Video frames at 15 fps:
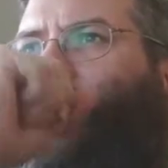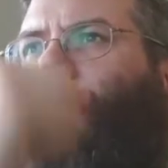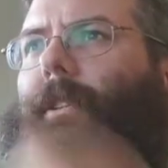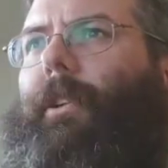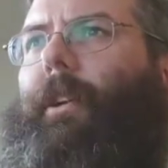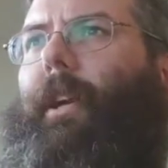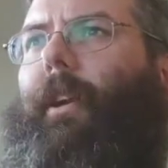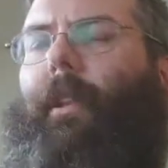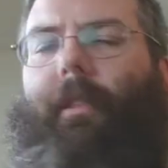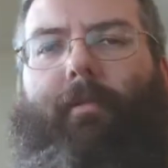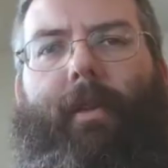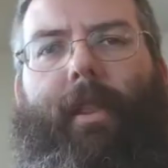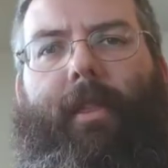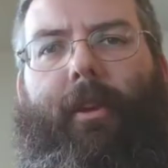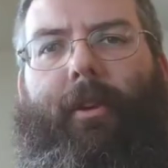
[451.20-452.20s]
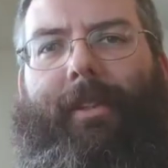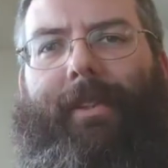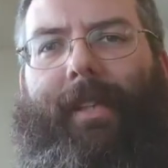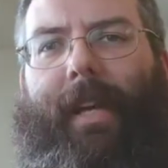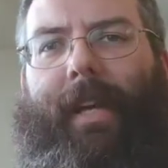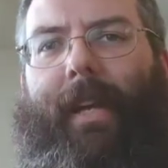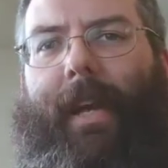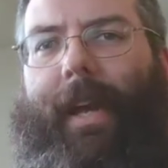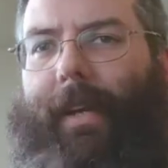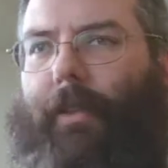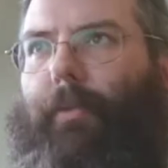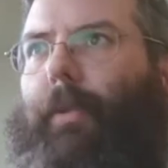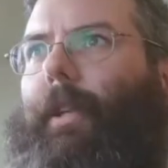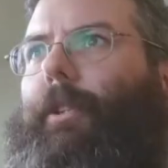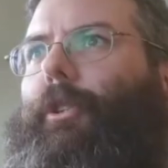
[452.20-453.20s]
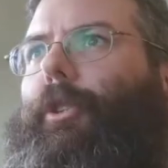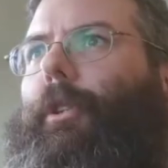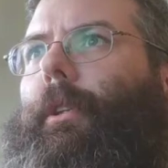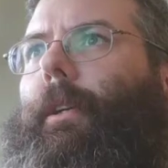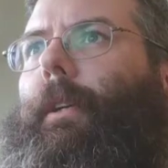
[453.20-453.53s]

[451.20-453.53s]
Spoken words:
So you get a 3/32 hex wrench.